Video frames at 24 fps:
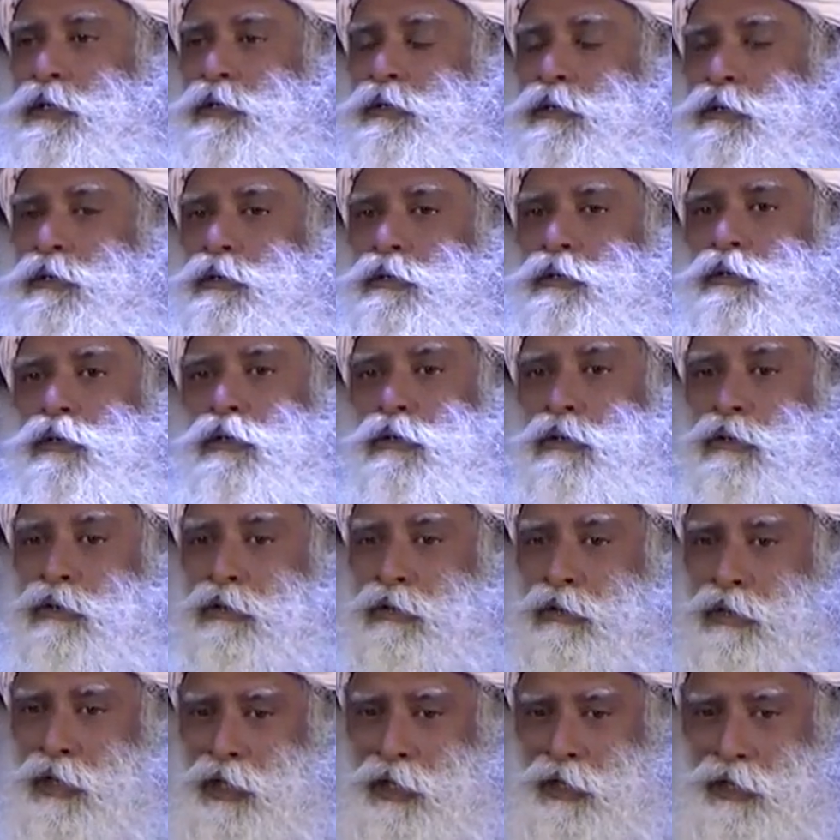
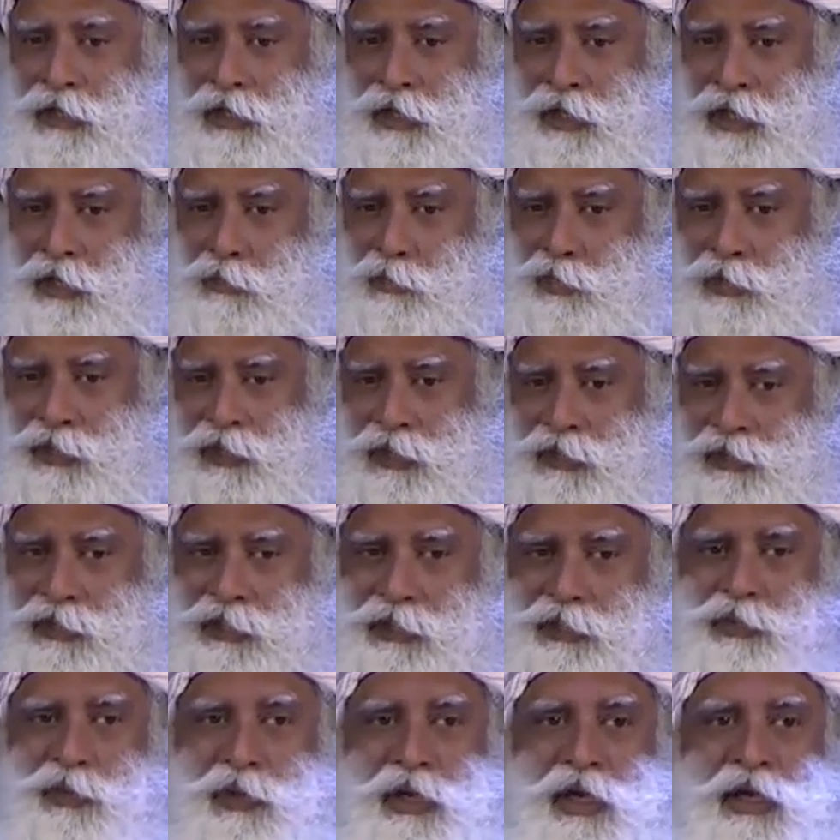your ability
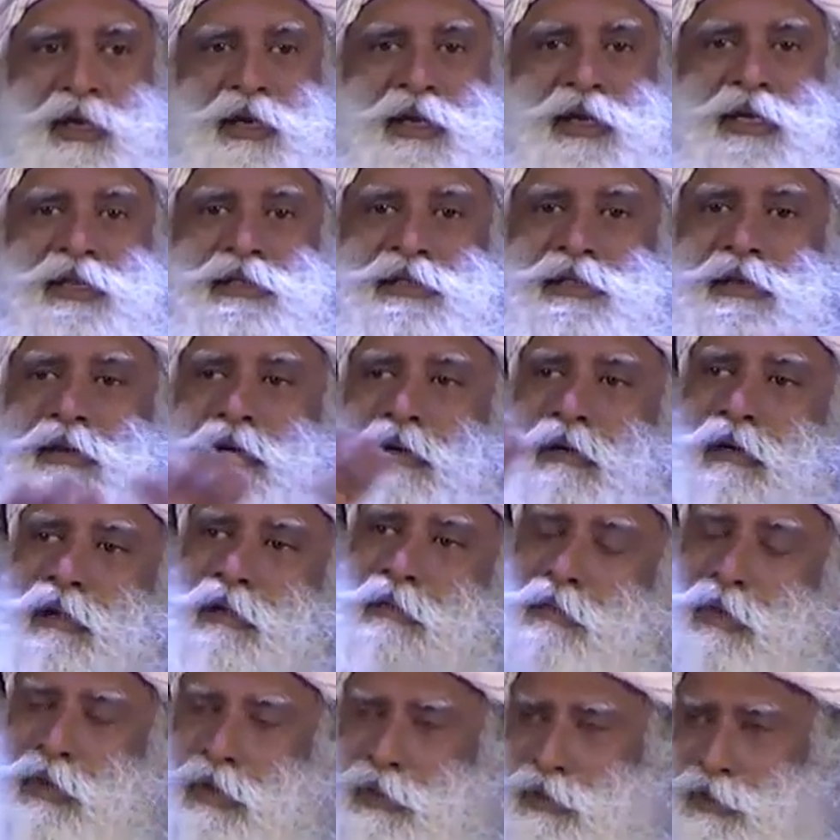to erase all
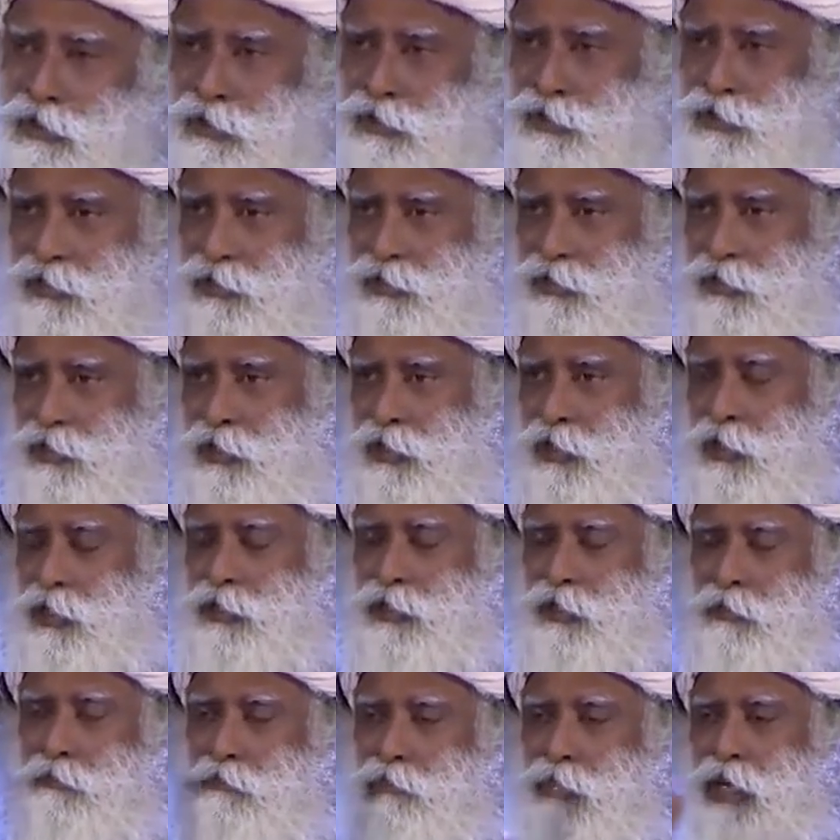borders,
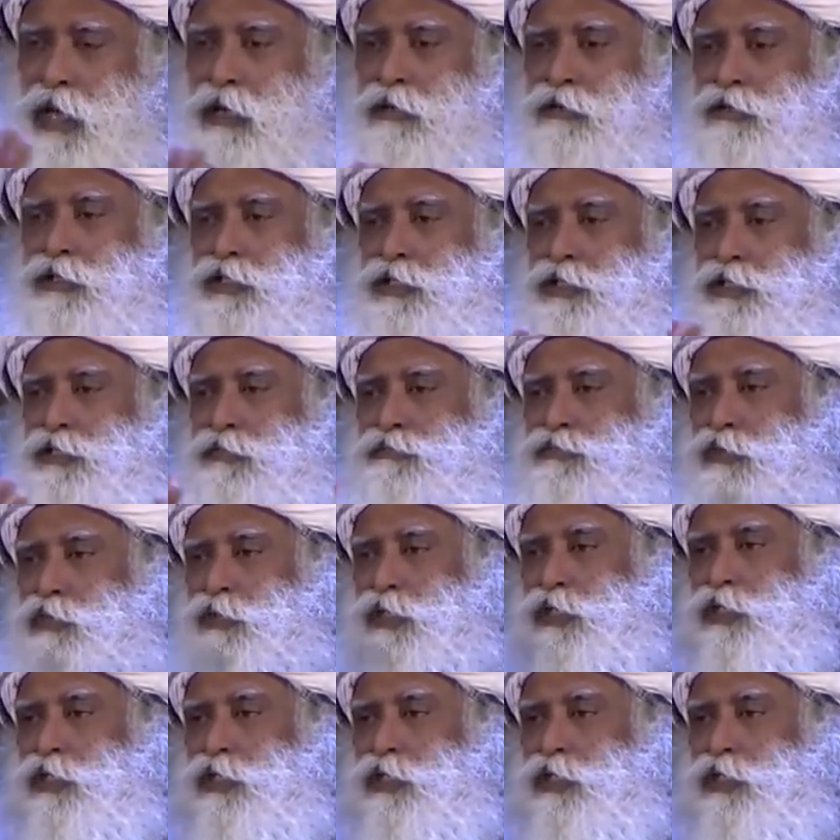the boundaries of your